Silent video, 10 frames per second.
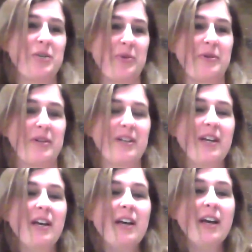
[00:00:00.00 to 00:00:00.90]
in order
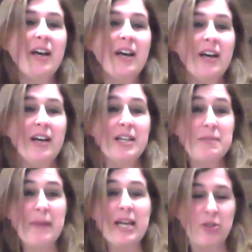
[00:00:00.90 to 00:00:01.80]

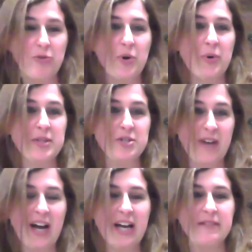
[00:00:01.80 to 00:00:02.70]
to make it through and
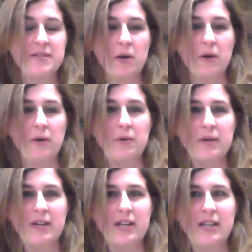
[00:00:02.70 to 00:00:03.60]
survive.
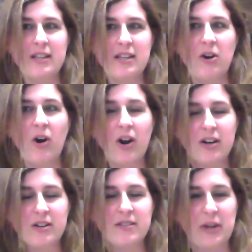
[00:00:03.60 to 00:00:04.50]
So there
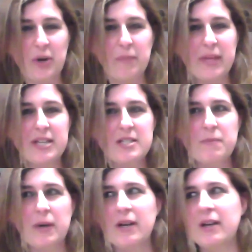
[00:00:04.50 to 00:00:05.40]
are therapies,
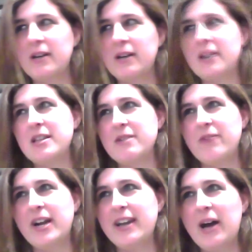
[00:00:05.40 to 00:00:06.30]
but
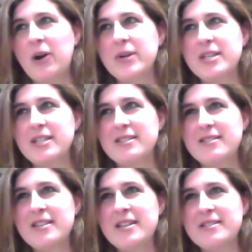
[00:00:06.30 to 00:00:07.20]
right now it
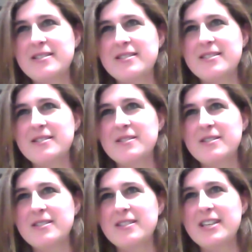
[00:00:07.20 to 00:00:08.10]

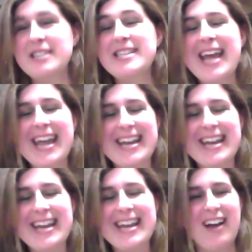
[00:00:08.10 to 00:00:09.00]

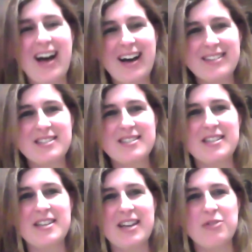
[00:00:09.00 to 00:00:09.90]
takes a lot
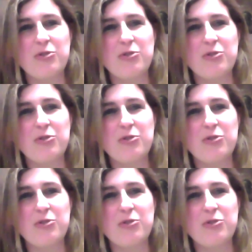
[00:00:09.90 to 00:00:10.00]
to get